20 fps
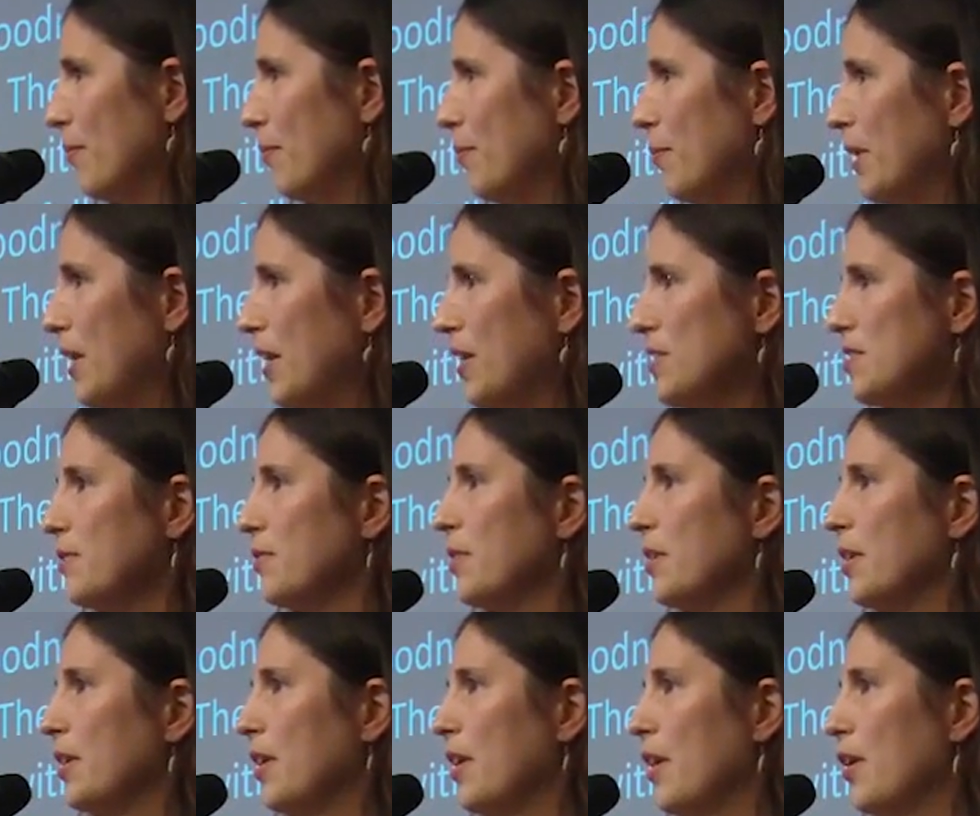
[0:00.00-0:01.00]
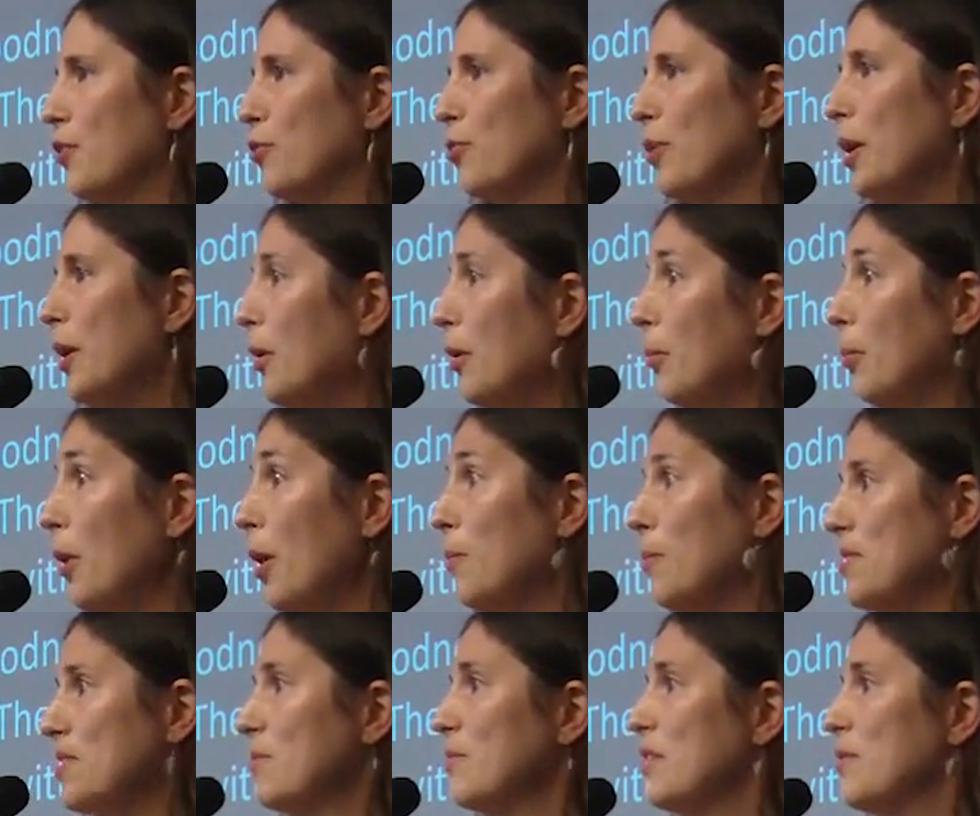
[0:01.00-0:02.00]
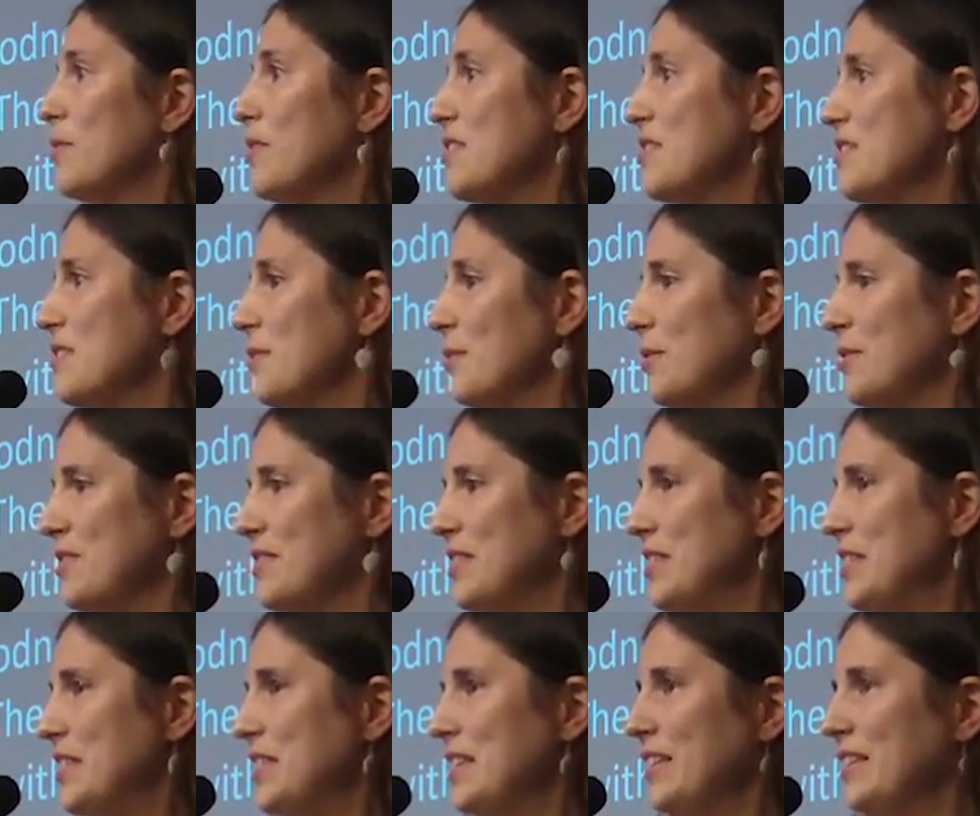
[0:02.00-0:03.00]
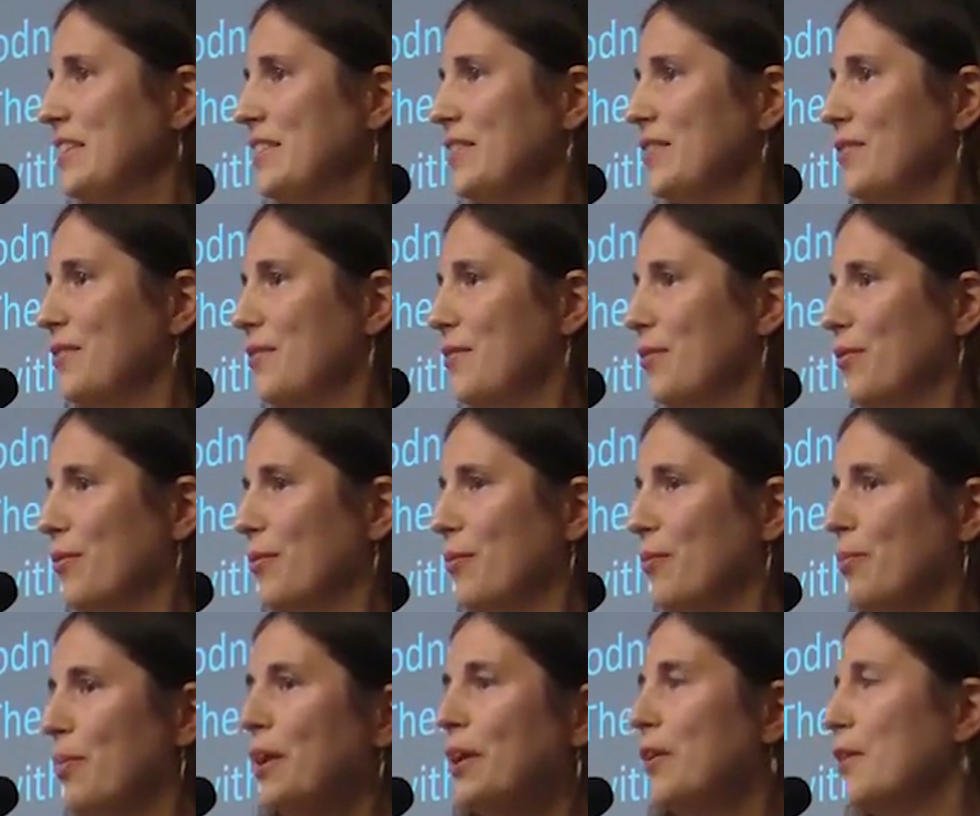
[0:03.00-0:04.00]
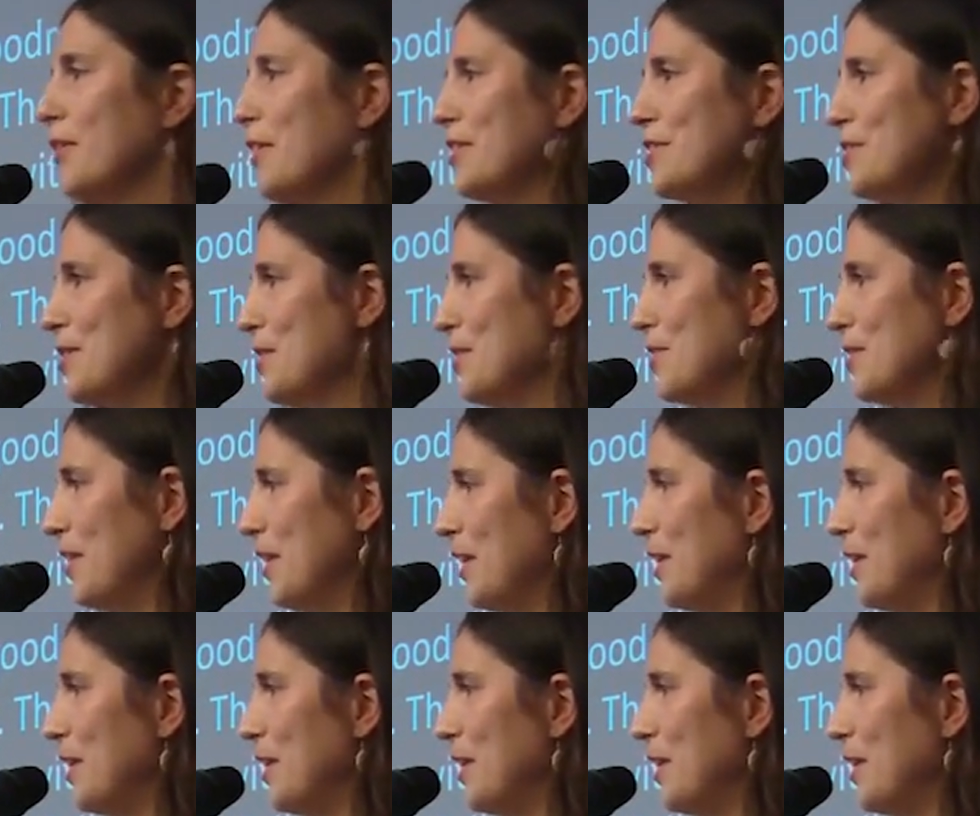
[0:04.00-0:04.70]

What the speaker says: Because of a greater purpose, something that was bigger than just the